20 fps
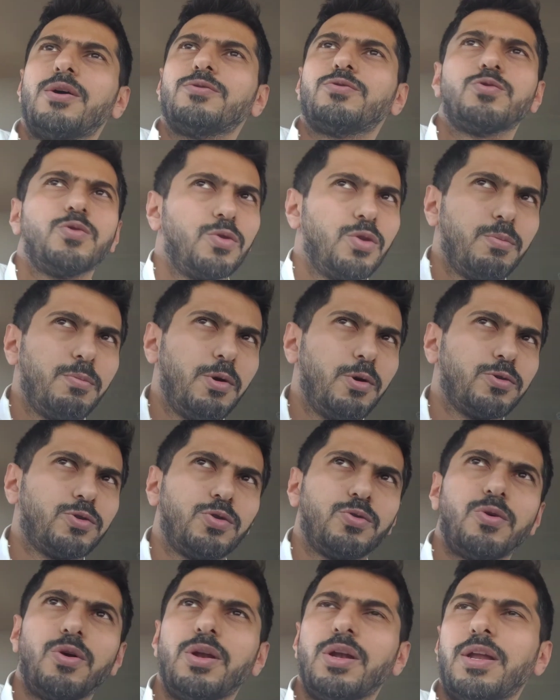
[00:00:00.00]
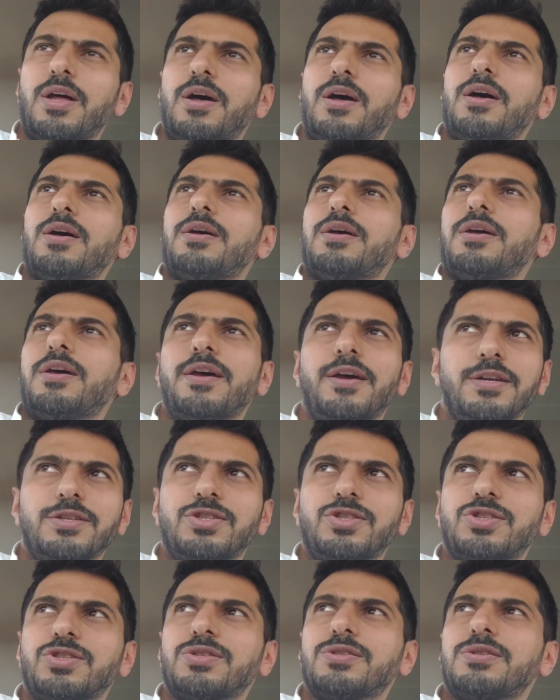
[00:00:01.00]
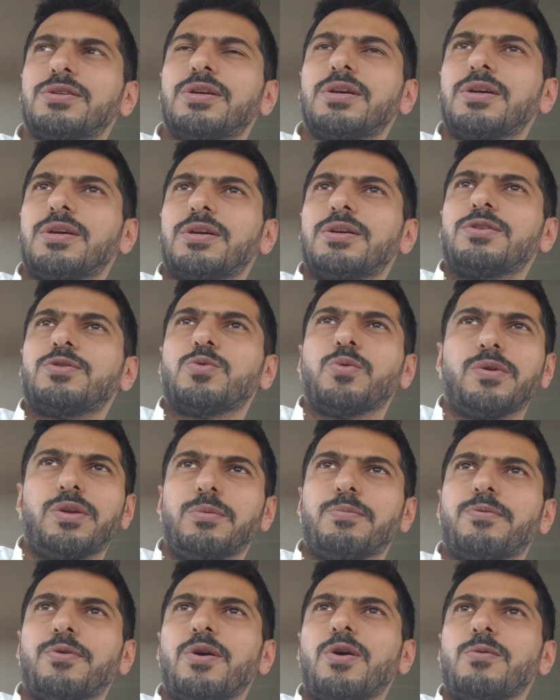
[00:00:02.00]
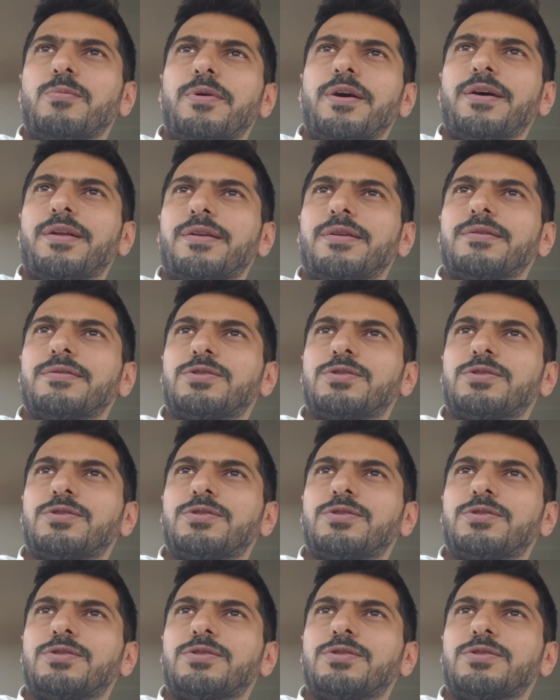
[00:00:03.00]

to the Motorola Edge 20 Pro, man.